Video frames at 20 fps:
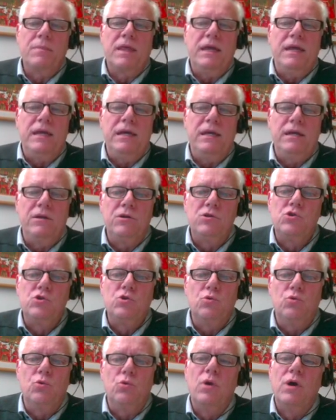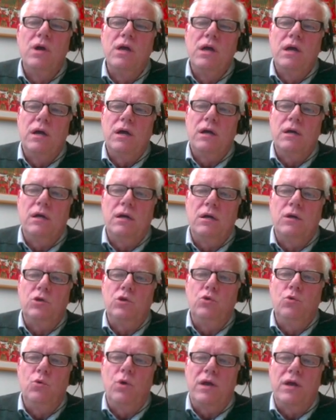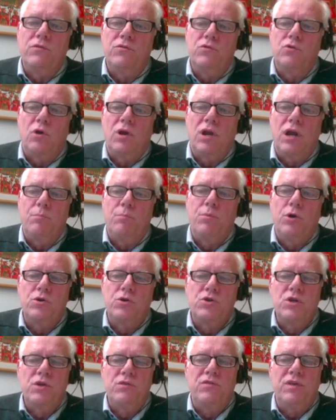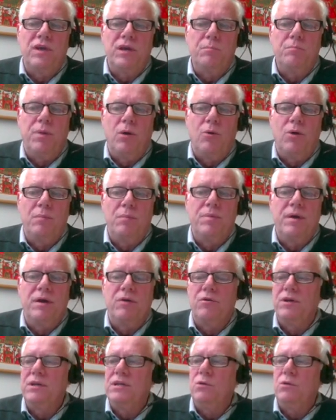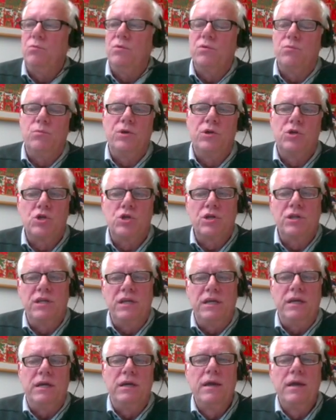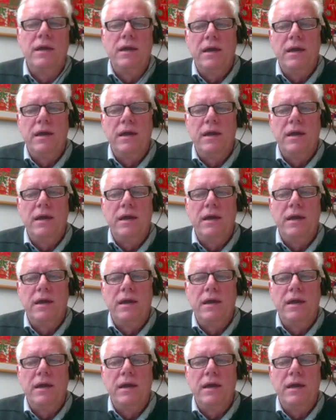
into US dollar purchasing power parity, with which the